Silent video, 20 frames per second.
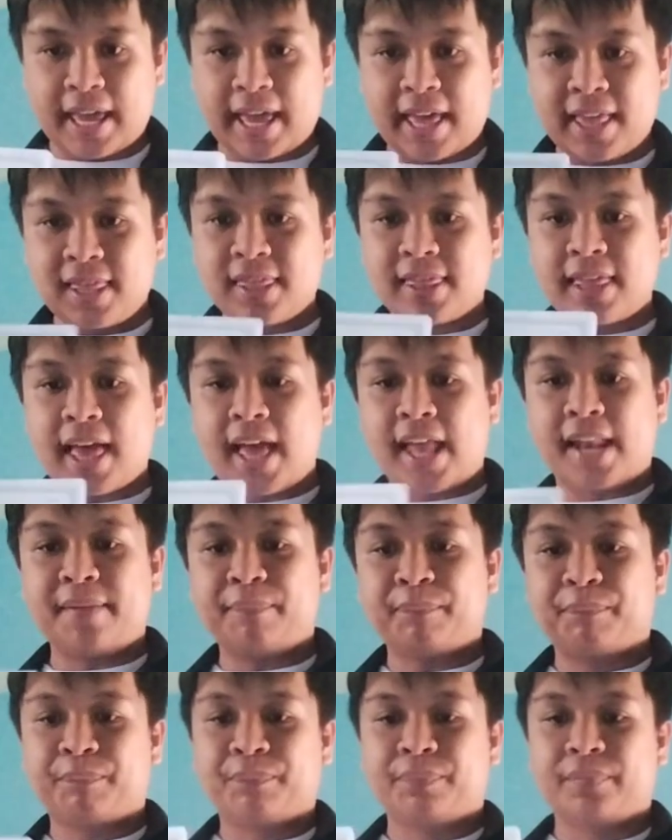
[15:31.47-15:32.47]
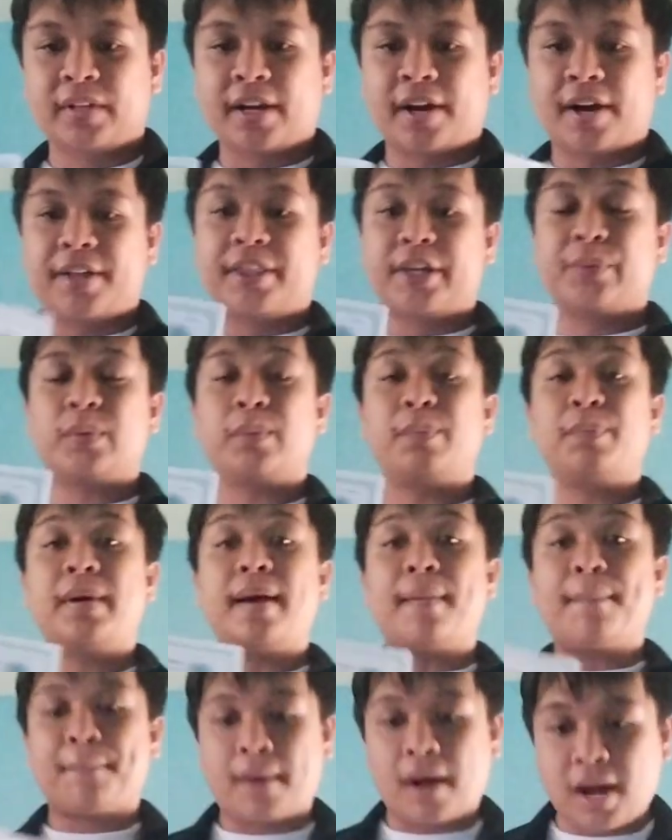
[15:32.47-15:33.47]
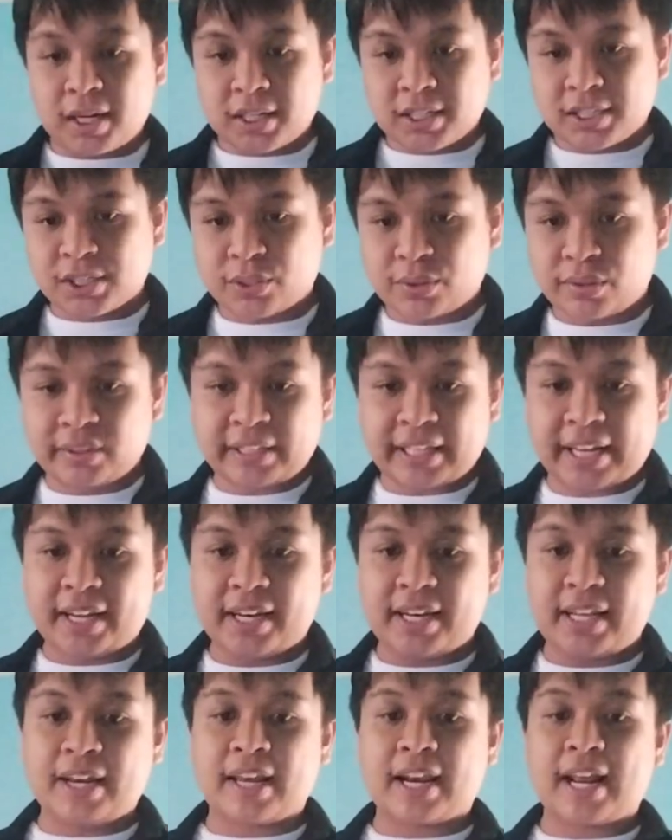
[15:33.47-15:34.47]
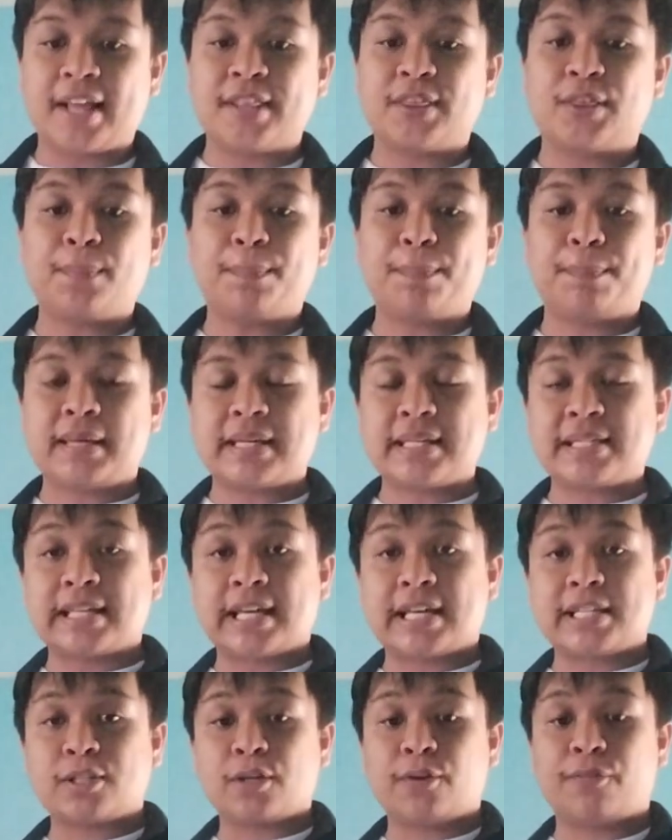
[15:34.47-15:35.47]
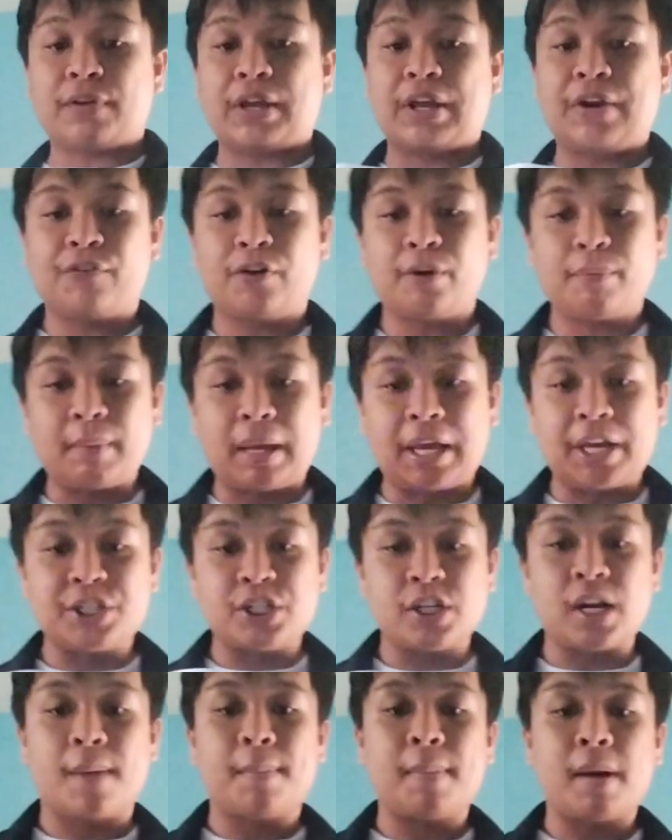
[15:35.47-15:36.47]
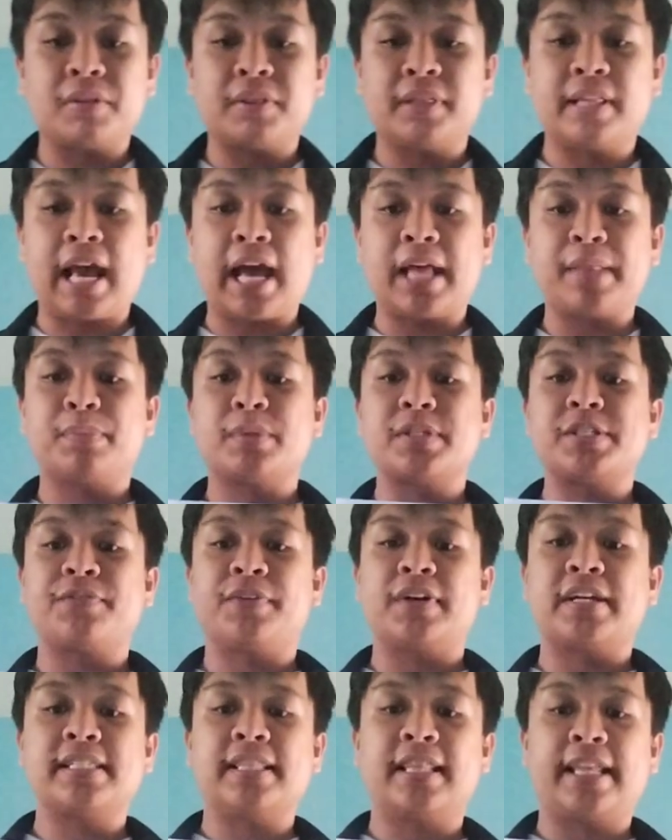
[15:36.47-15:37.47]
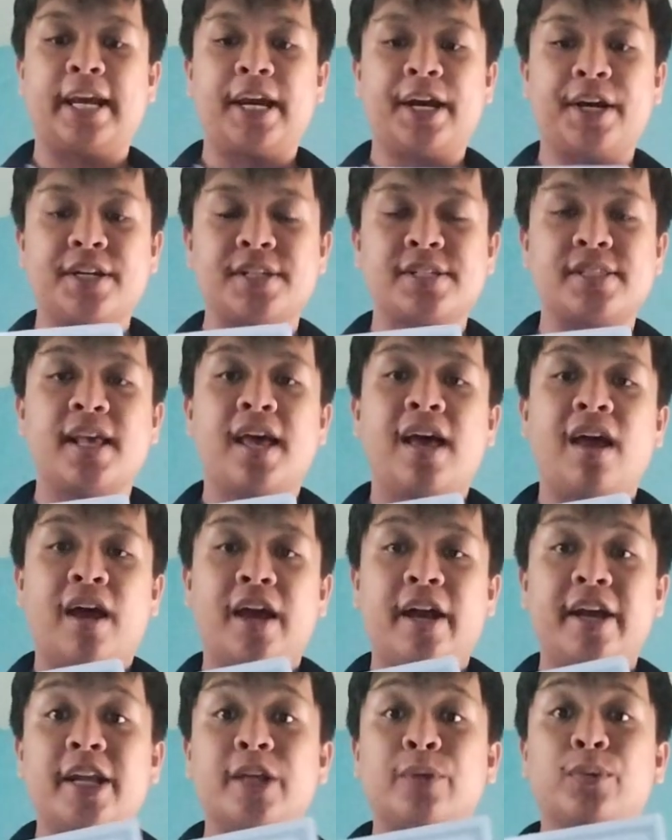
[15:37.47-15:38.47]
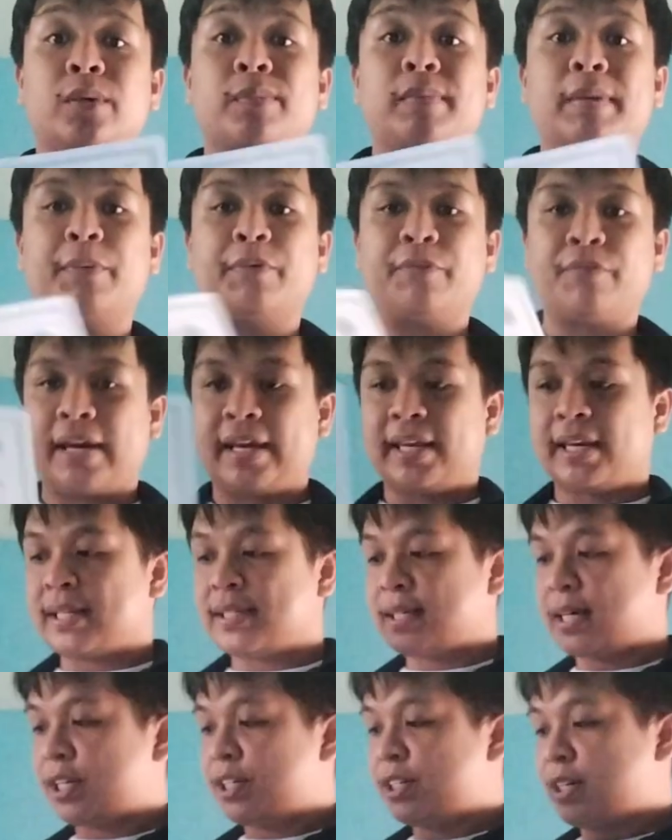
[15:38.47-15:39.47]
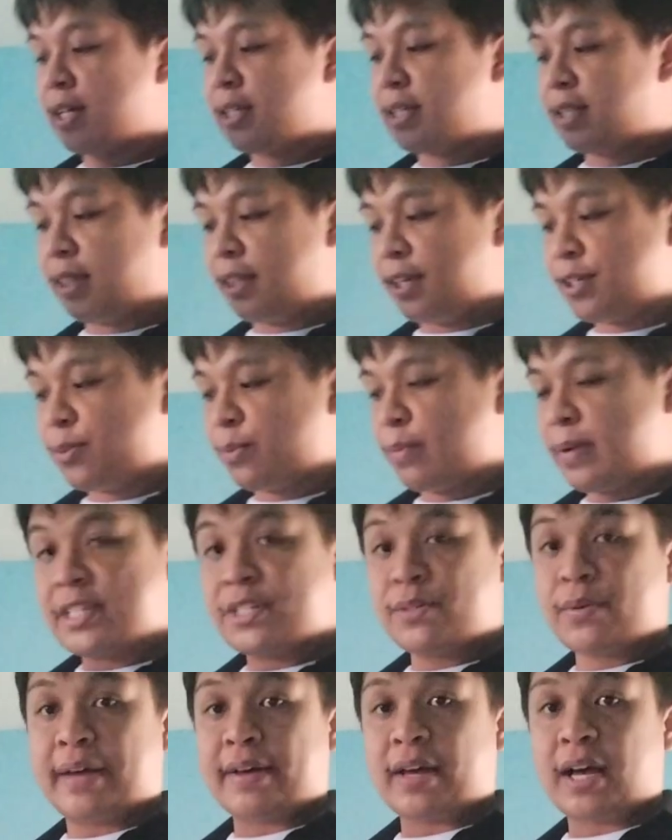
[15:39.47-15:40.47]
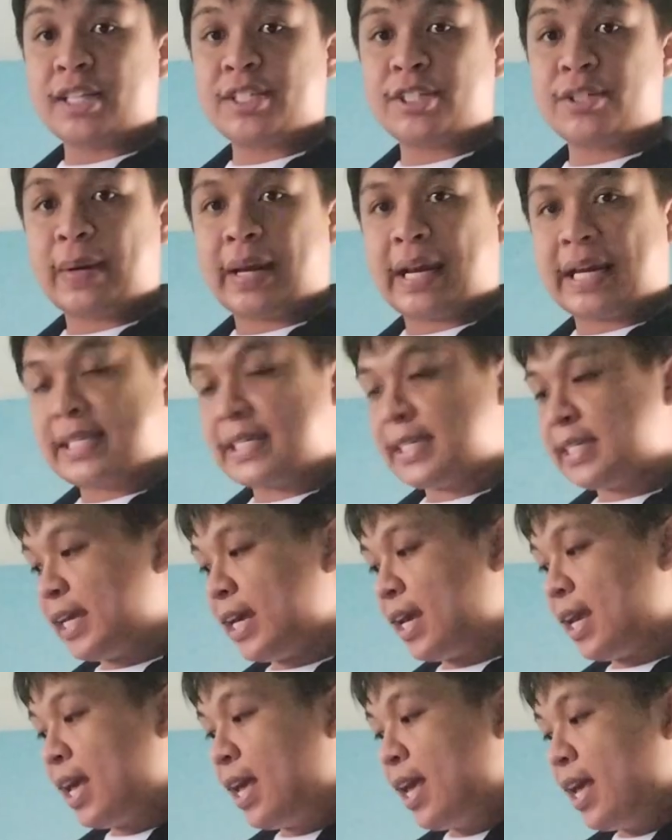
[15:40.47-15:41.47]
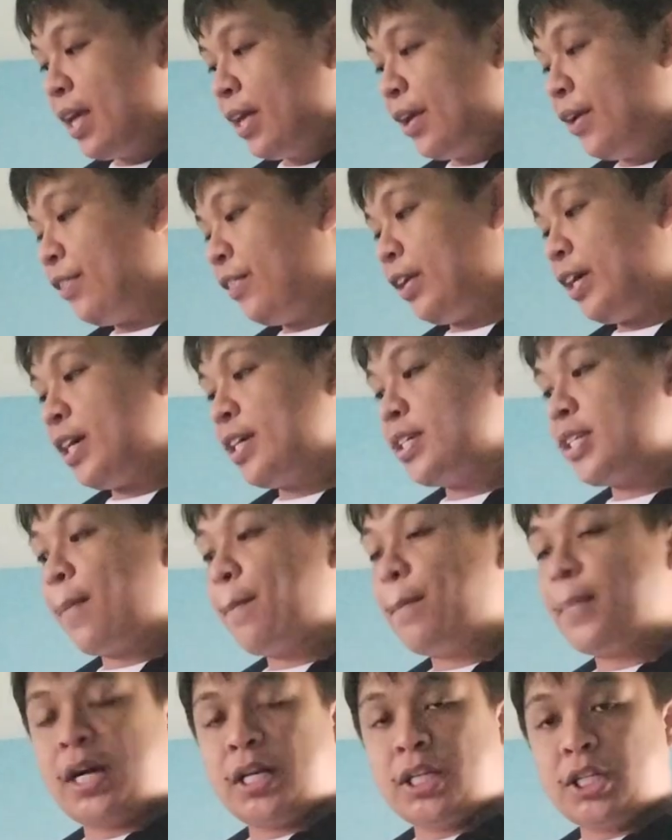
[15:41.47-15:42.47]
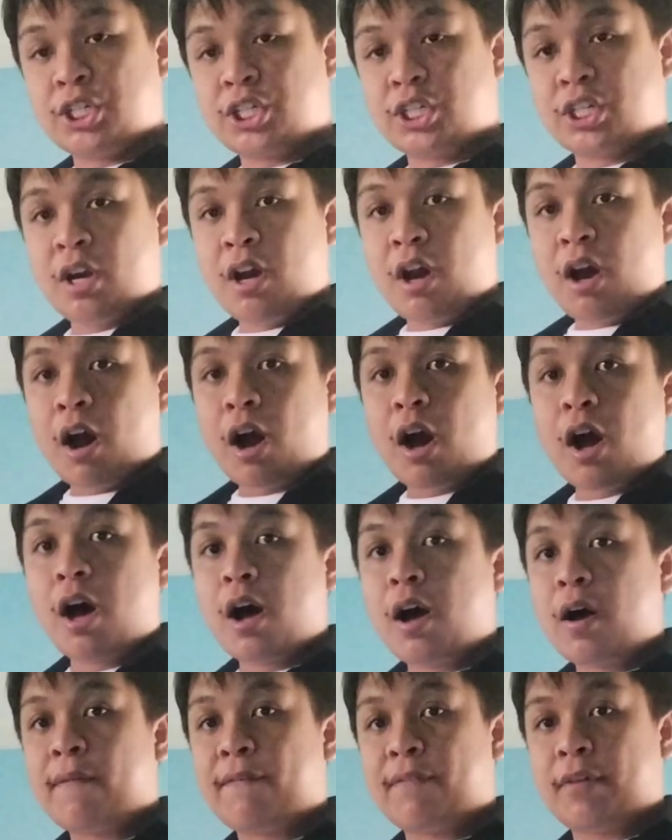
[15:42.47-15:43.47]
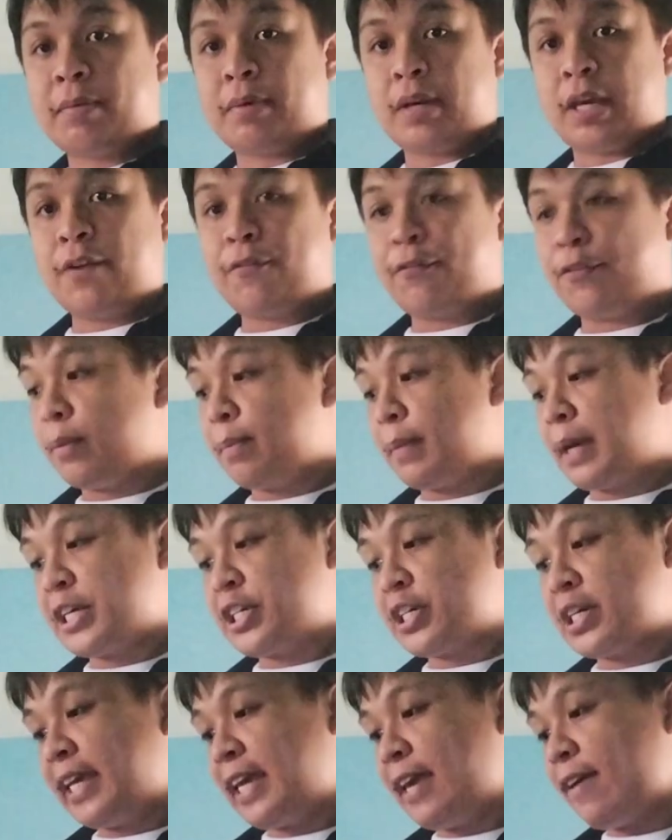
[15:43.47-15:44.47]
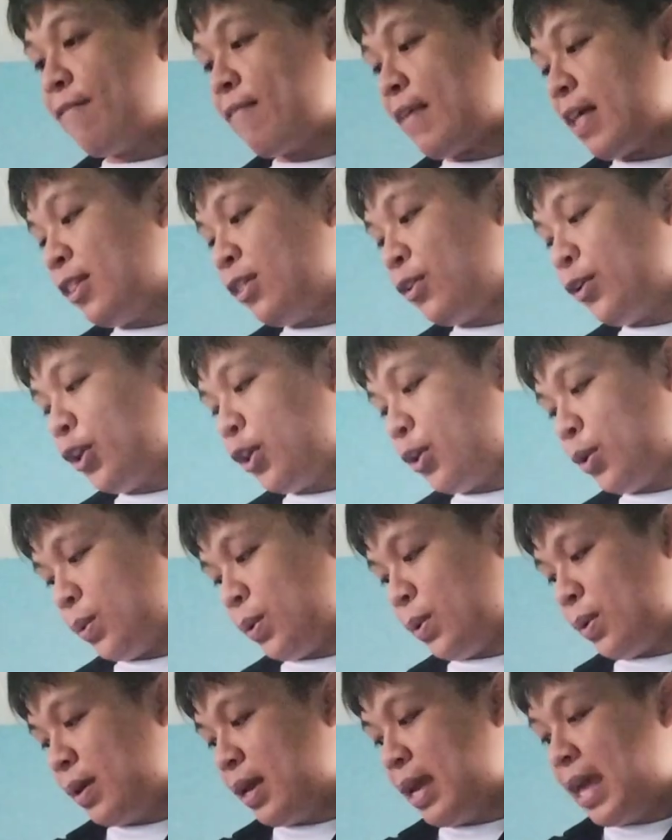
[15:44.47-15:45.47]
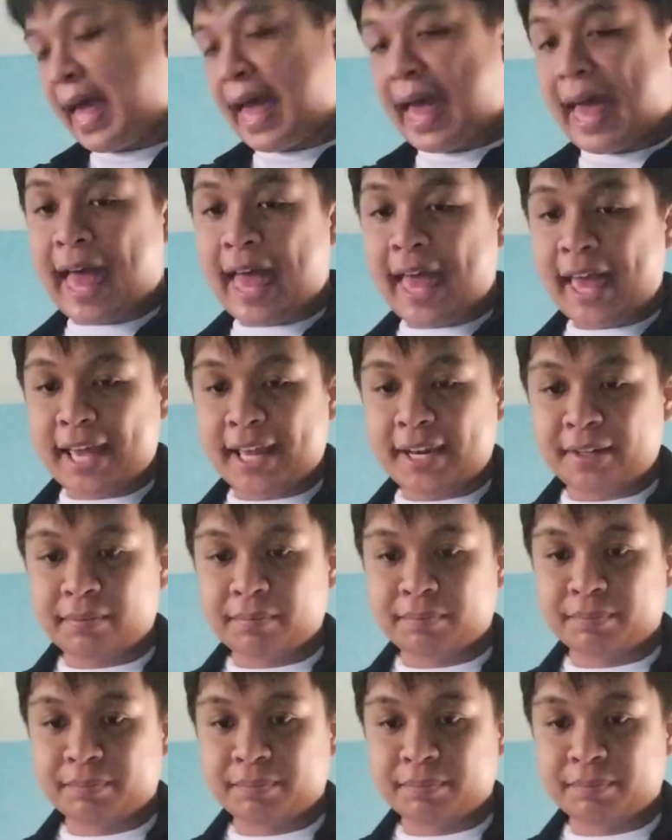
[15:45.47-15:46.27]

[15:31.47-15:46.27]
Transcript: And then there will be a box containing random pieces of information about the atmosphere's layers, and it will be provided such as this one. So as you can see, there is a bunch of information given to you, and